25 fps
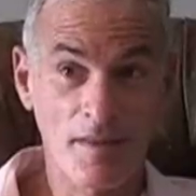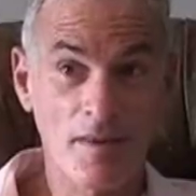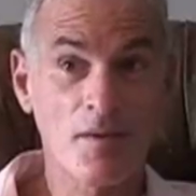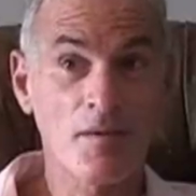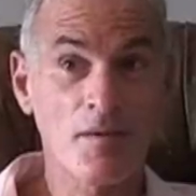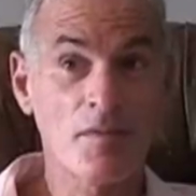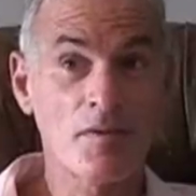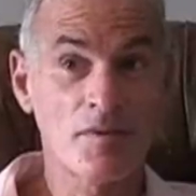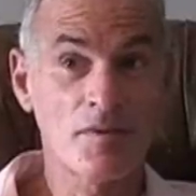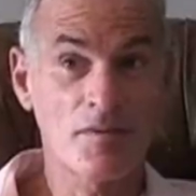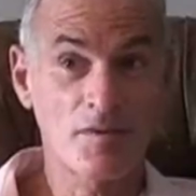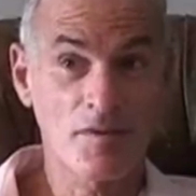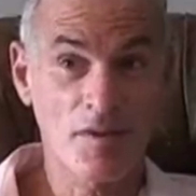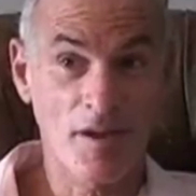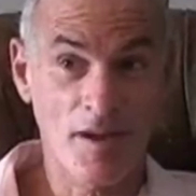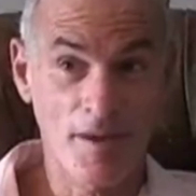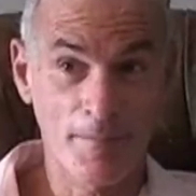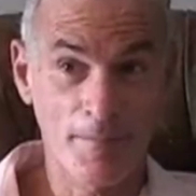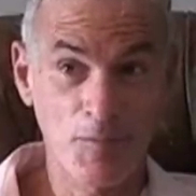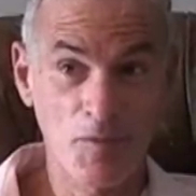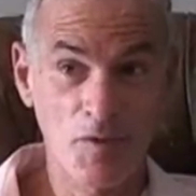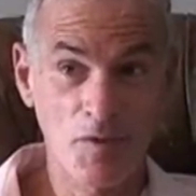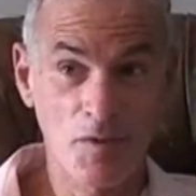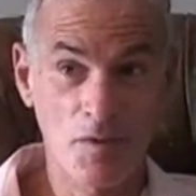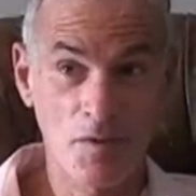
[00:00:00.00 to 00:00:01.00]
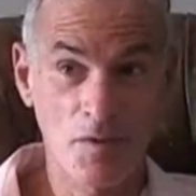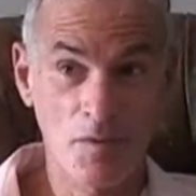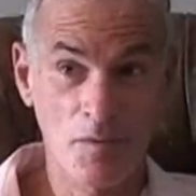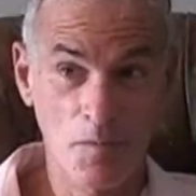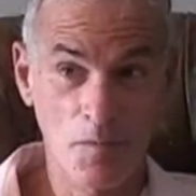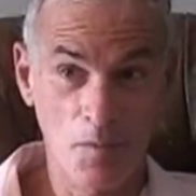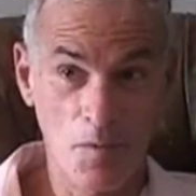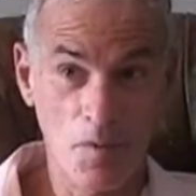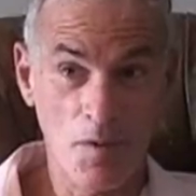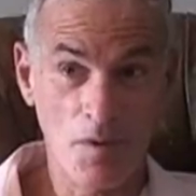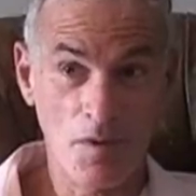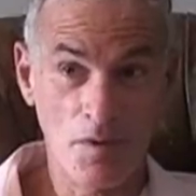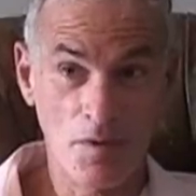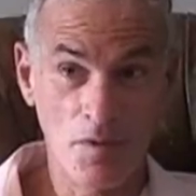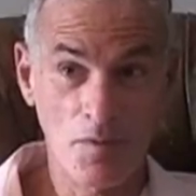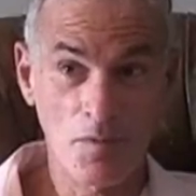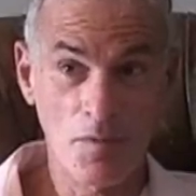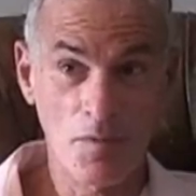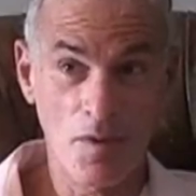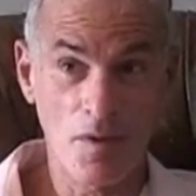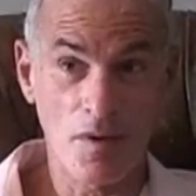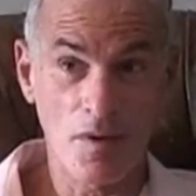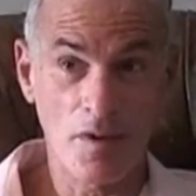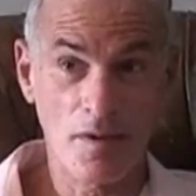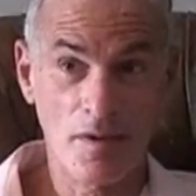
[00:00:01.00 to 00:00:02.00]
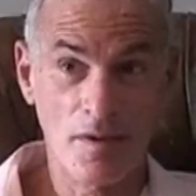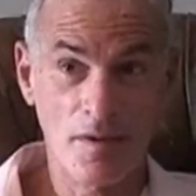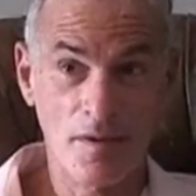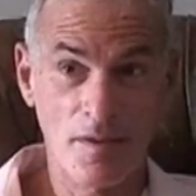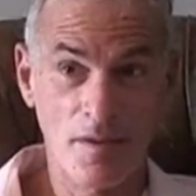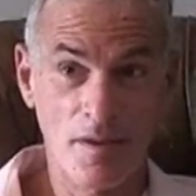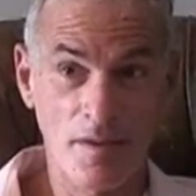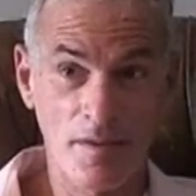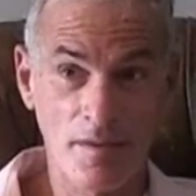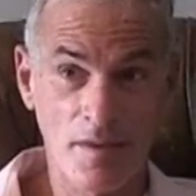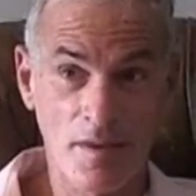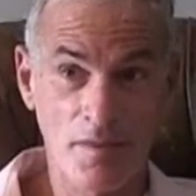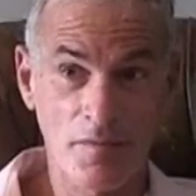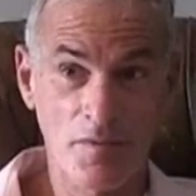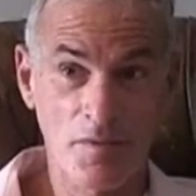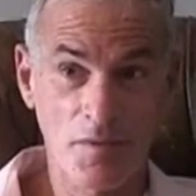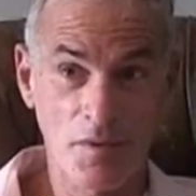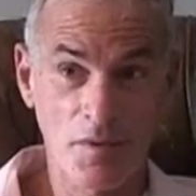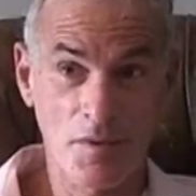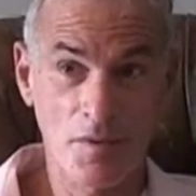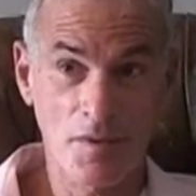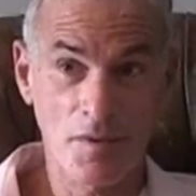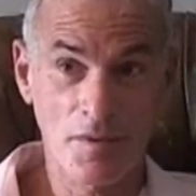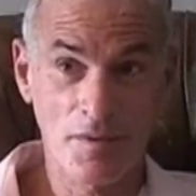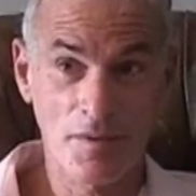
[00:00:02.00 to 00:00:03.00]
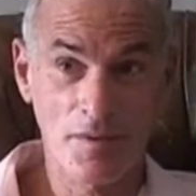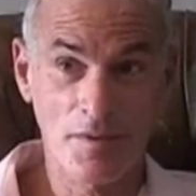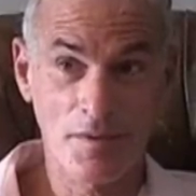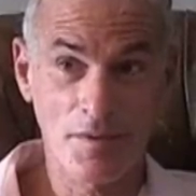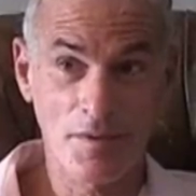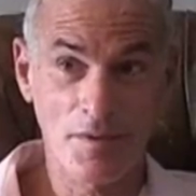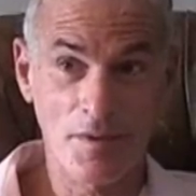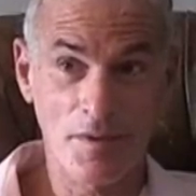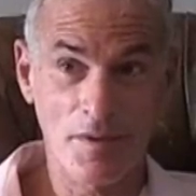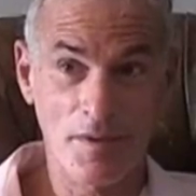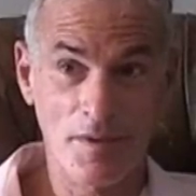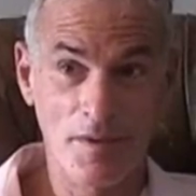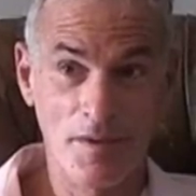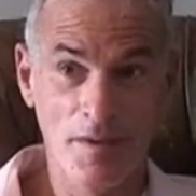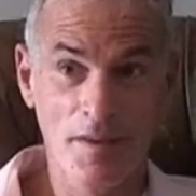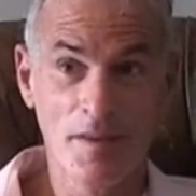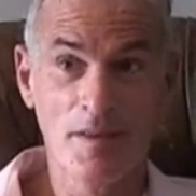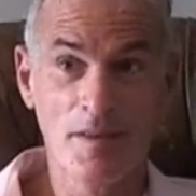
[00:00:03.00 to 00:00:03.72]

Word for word: No, it's time to walk the walk. Enough talk to talk.